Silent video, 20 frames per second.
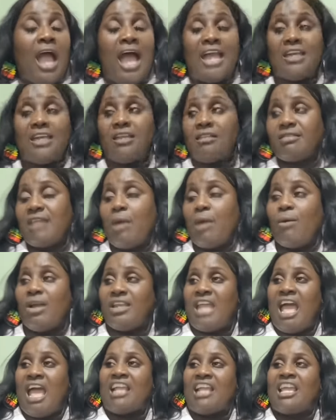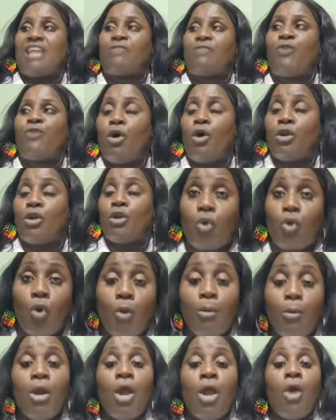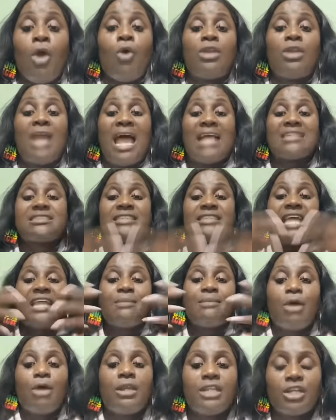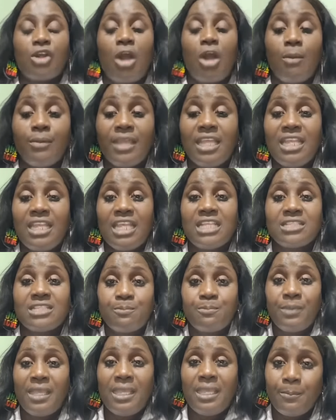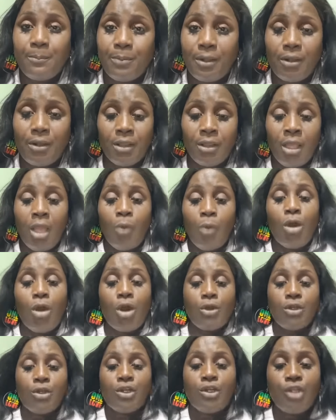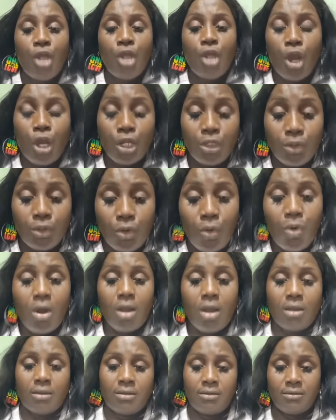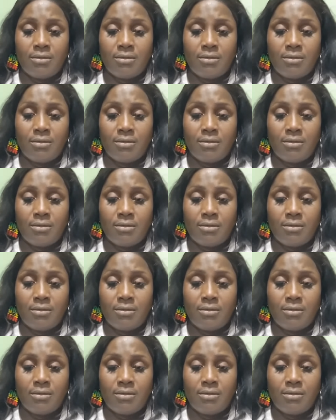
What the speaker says: and this is one year I get full cub. When I send money come give these people, want to do no.